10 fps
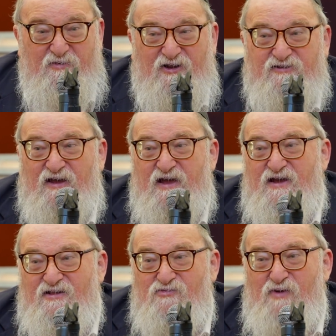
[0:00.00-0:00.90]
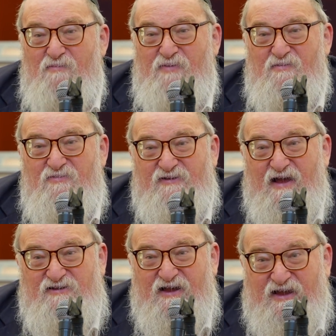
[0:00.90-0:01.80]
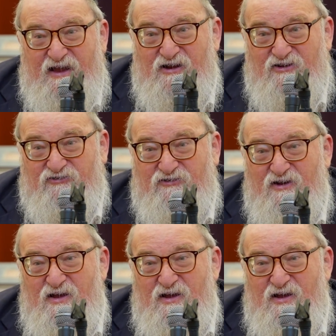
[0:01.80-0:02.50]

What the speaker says: because the Rambam has a chiddush.